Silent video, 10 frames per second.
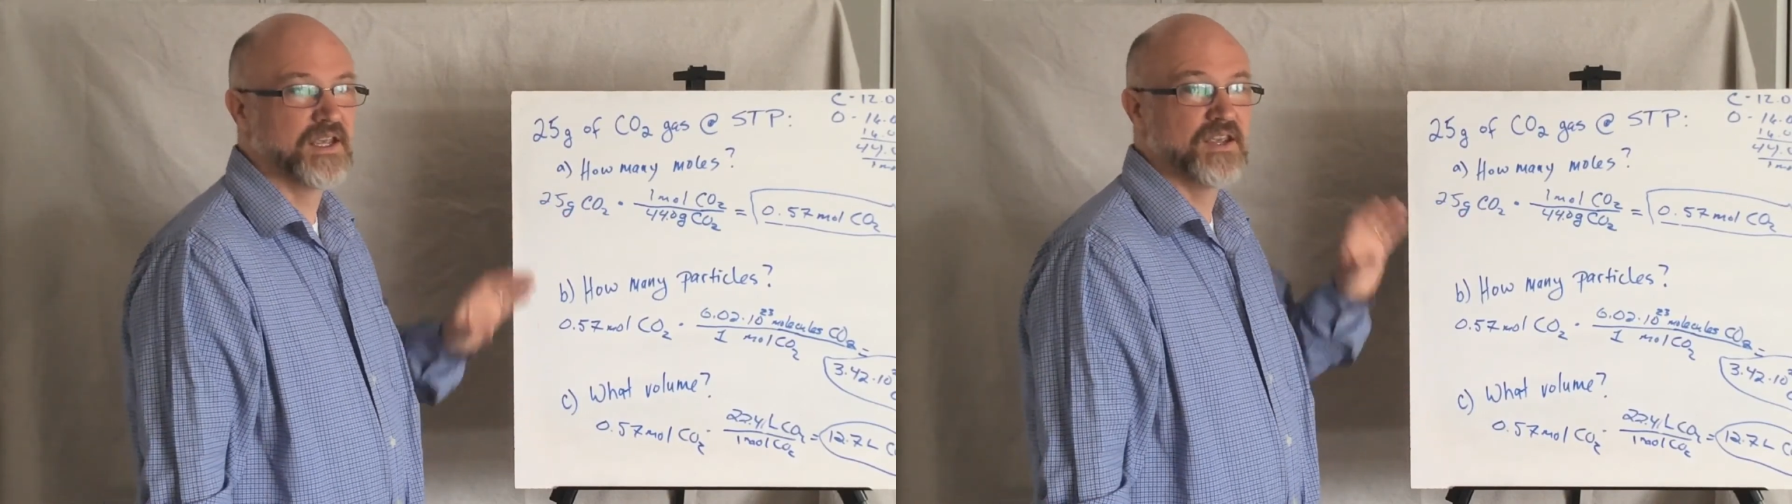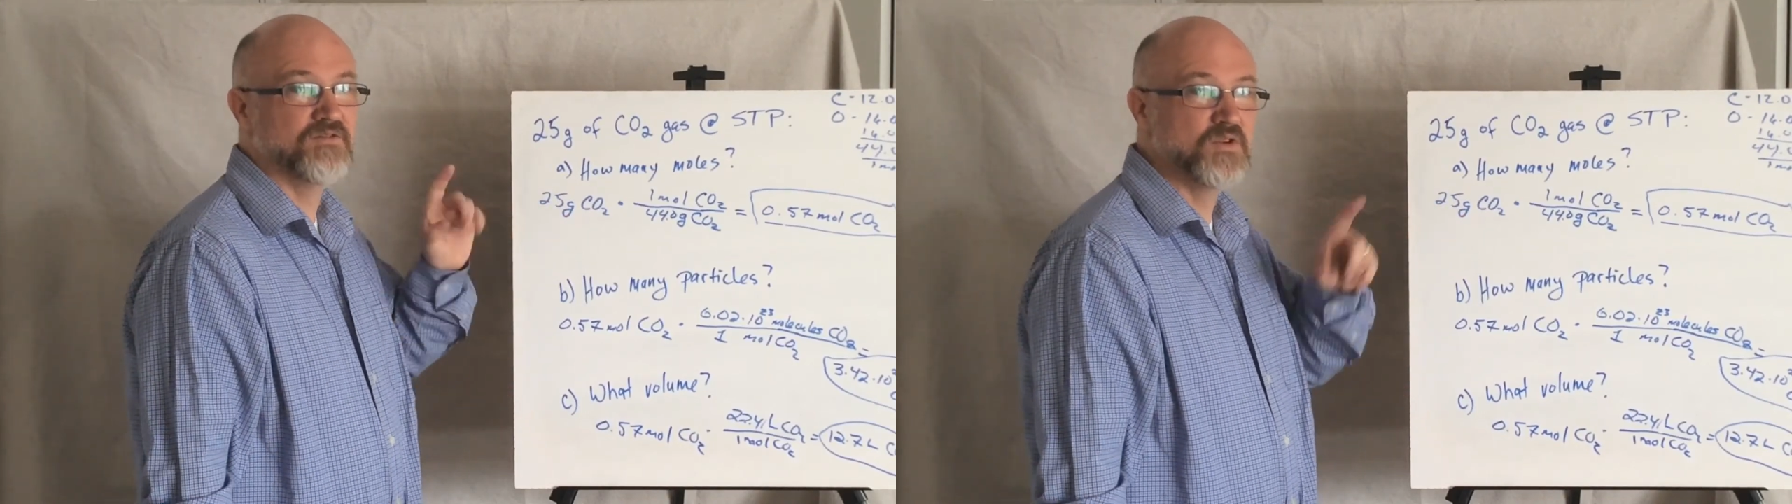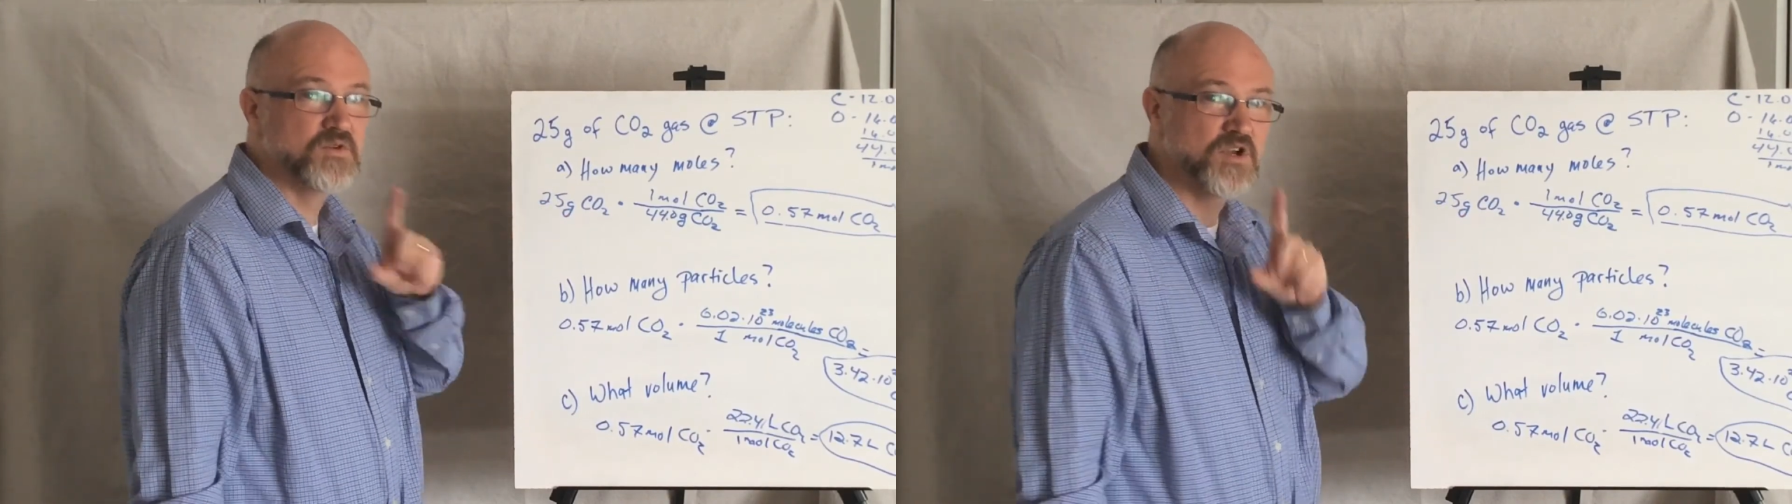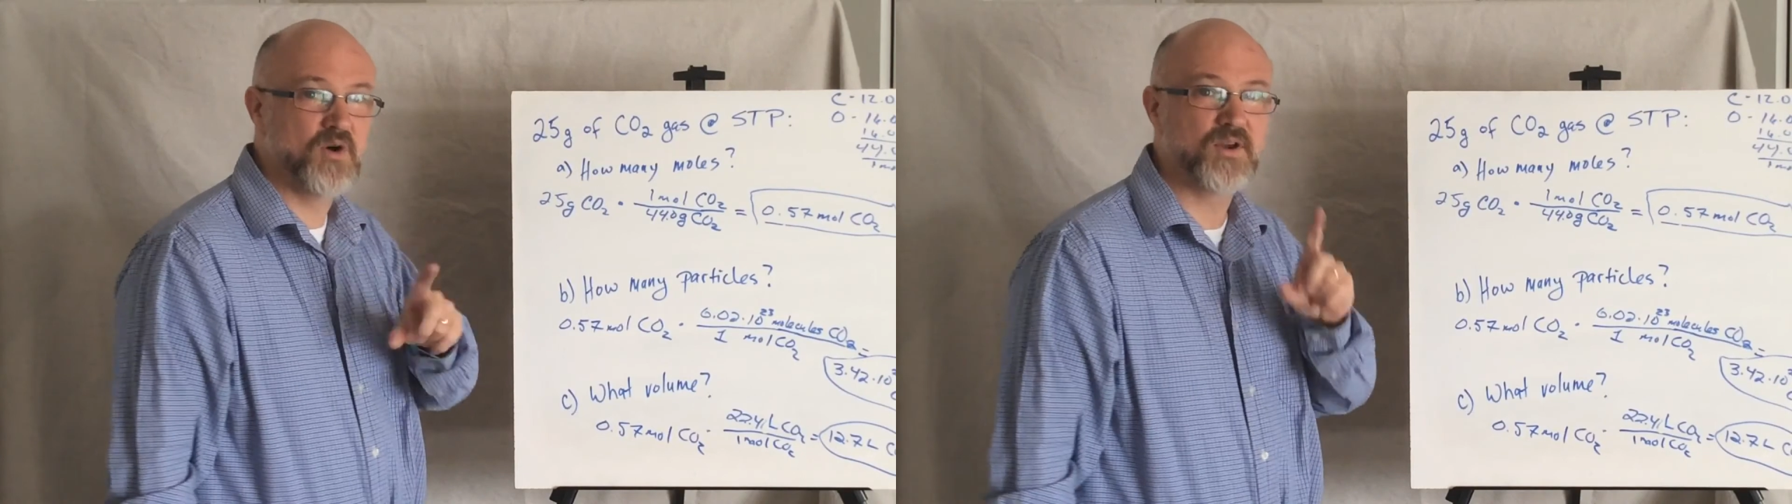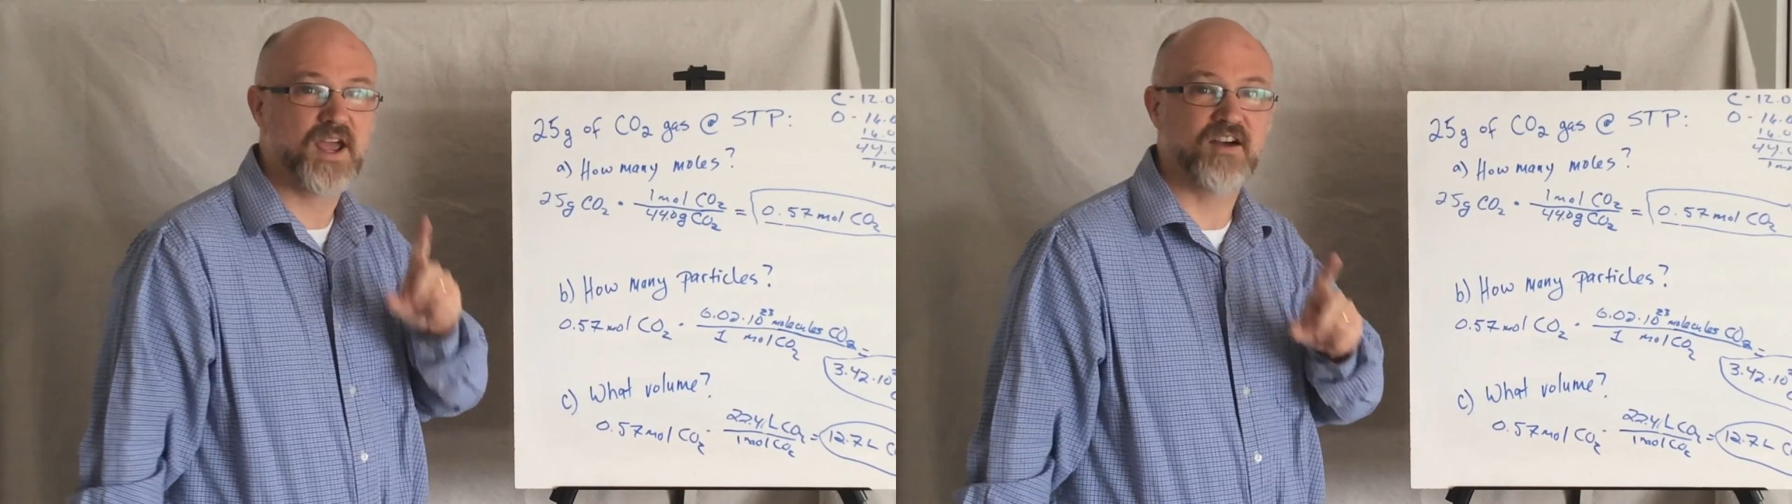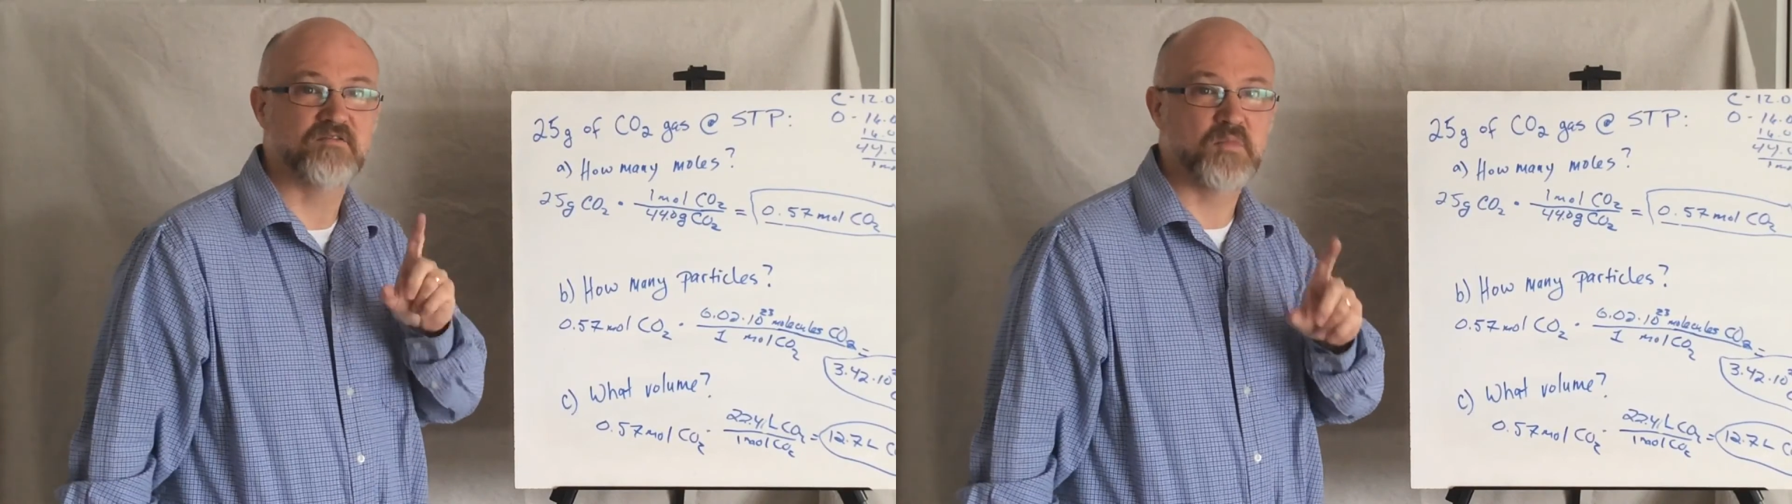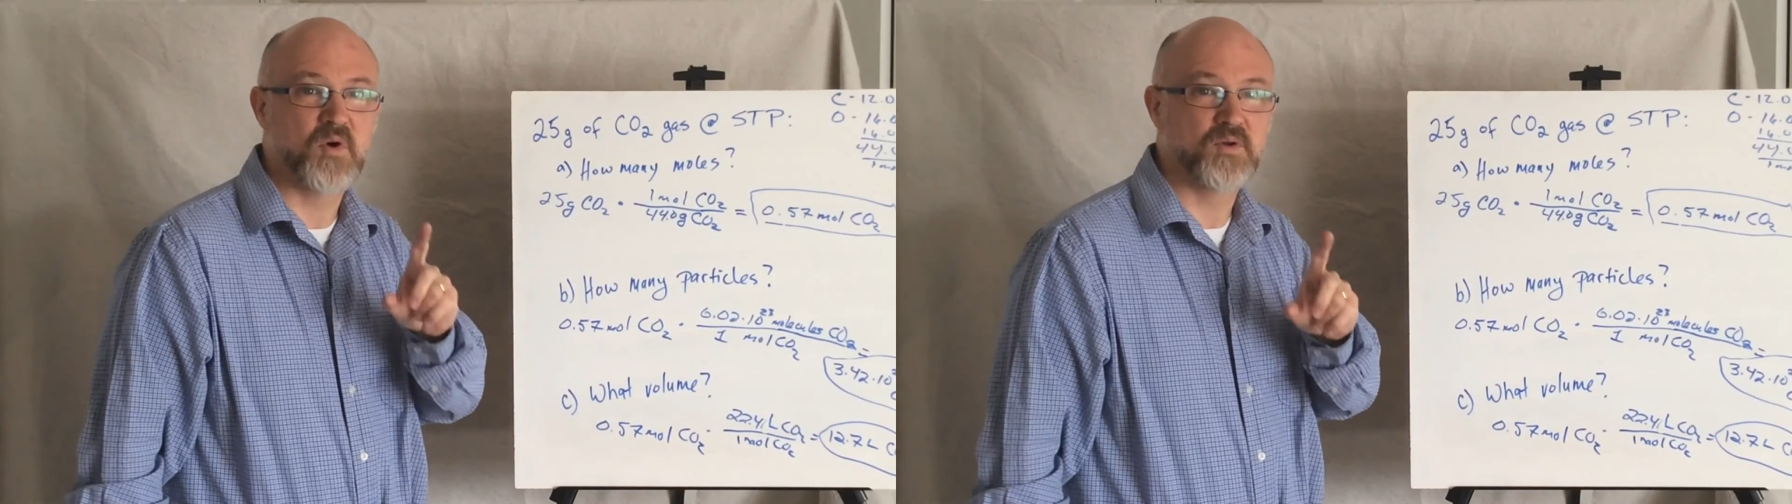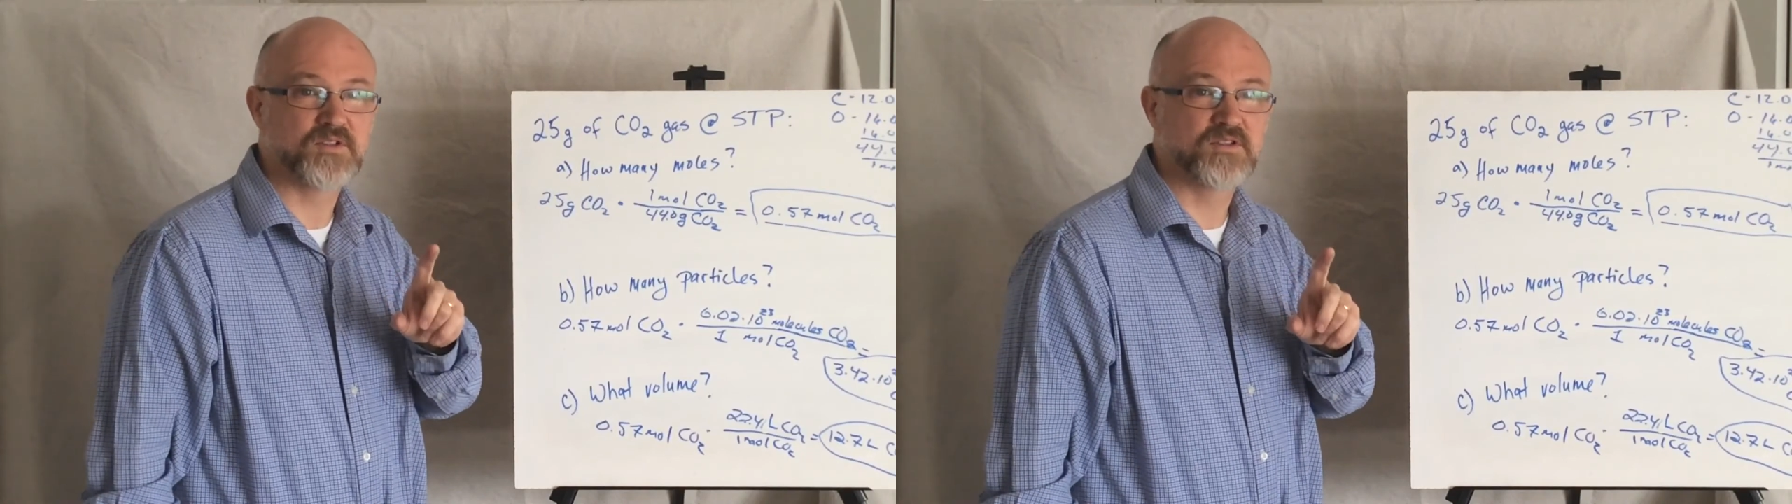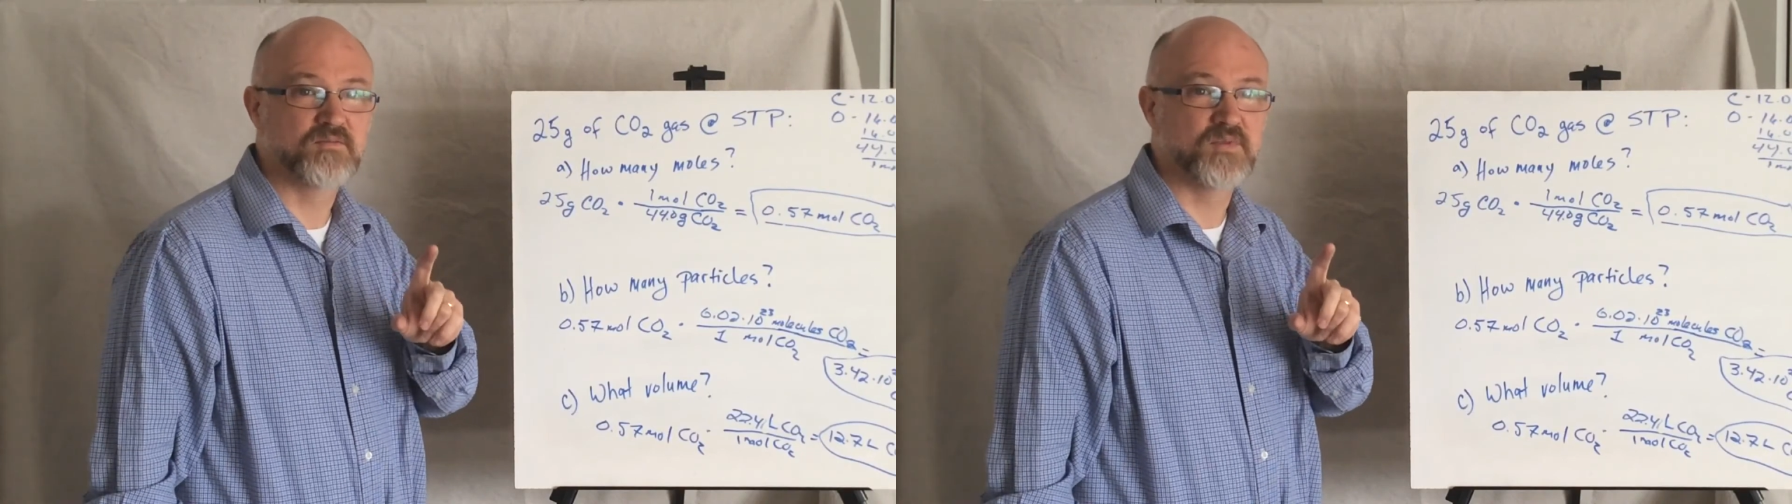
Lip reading: If you don't have moles,